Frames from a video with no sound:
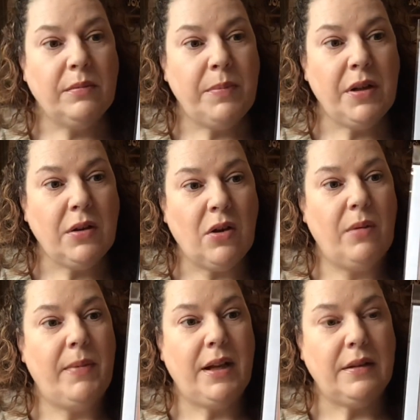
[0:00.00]
put a
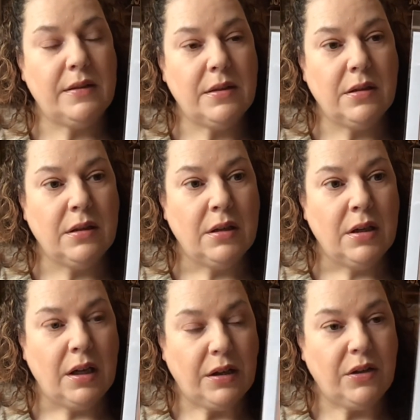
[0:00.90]
comment
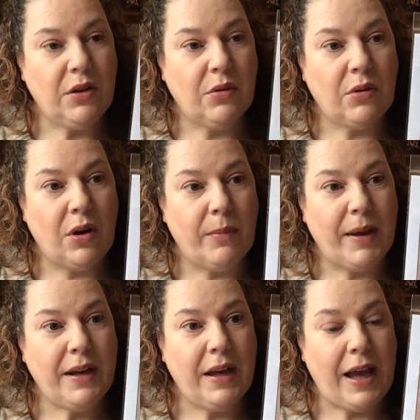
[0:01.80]
under your
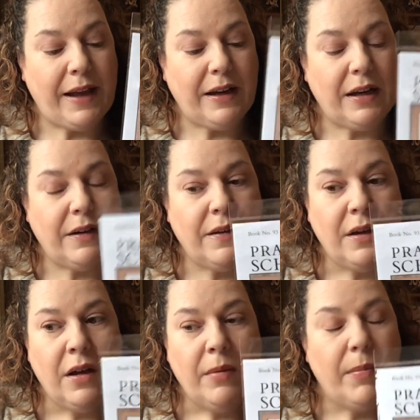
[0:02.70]
comment, and
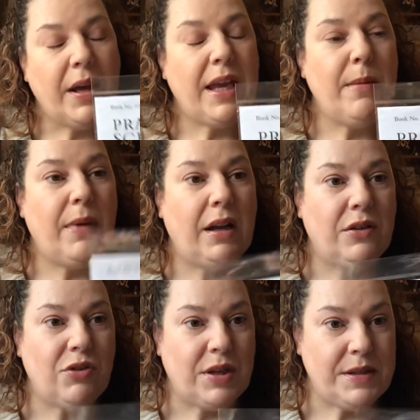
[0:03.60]
my email
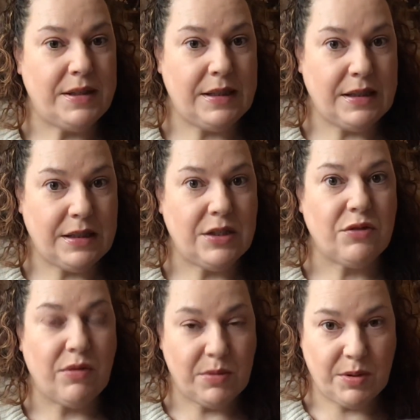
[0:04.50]
address is in the
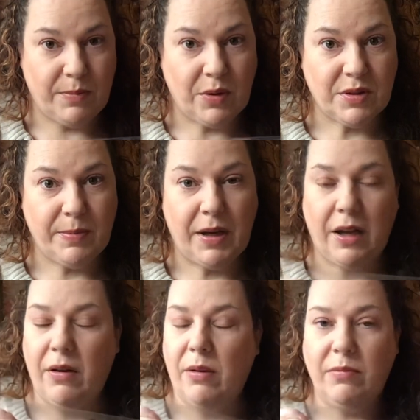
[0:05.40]
description box below.
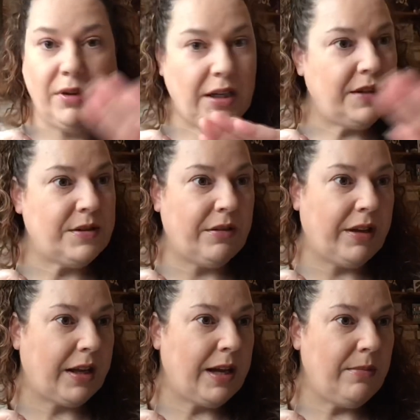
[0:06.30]
I'm really sorry I
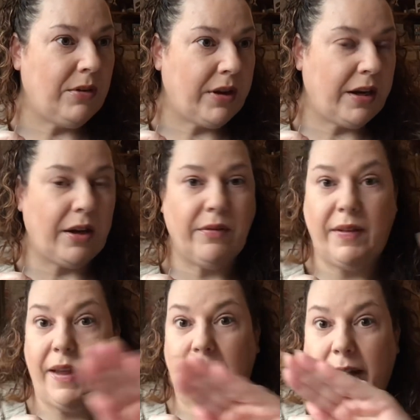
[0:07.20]
keep looking over
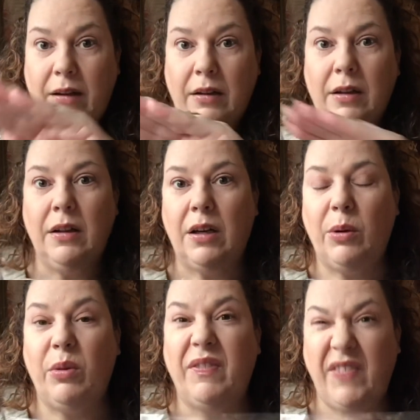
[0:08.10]
there. I
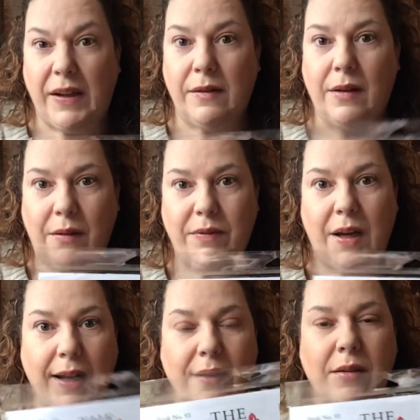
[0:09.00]
will fix that for
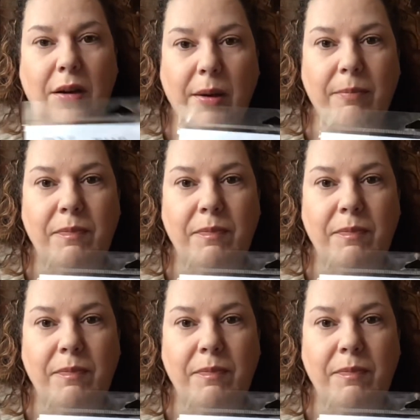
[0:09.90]
next time.